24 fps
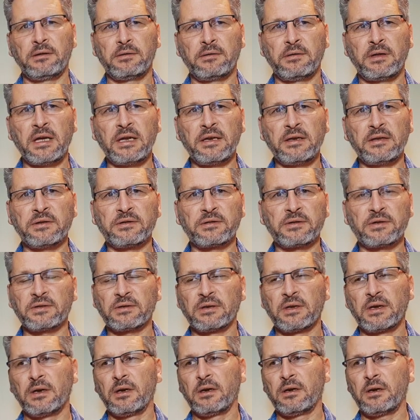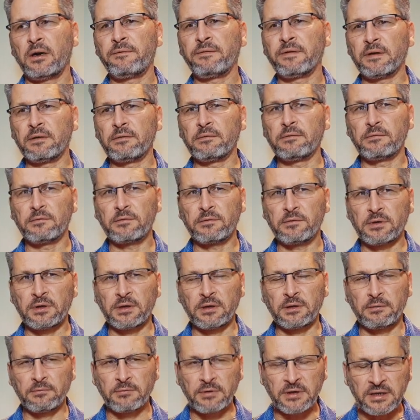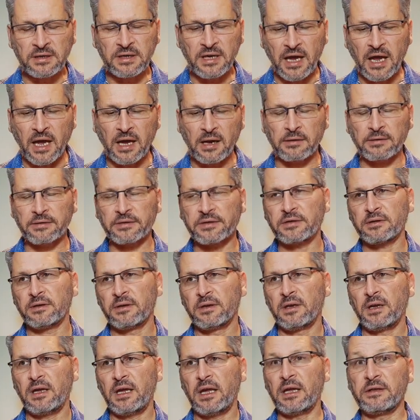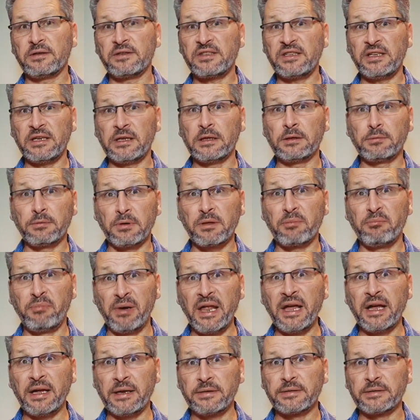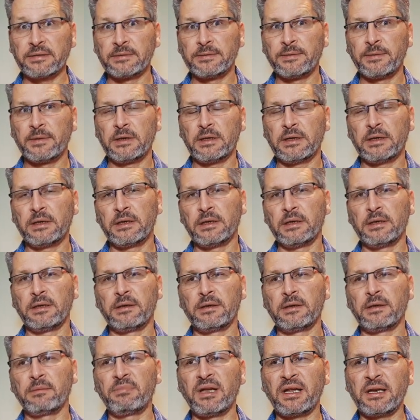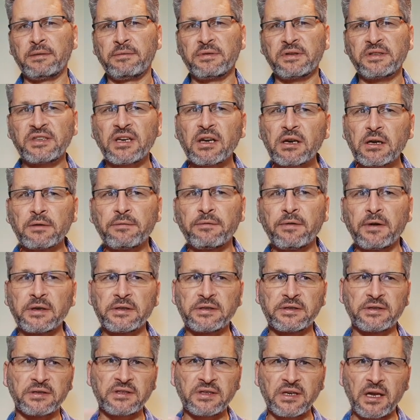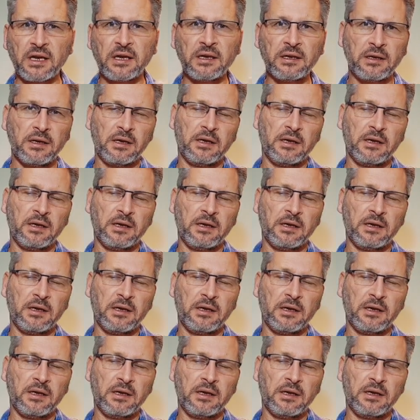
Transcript: that is often uh, written out and sealed with blood, uh, the blood of a sacrifice to say,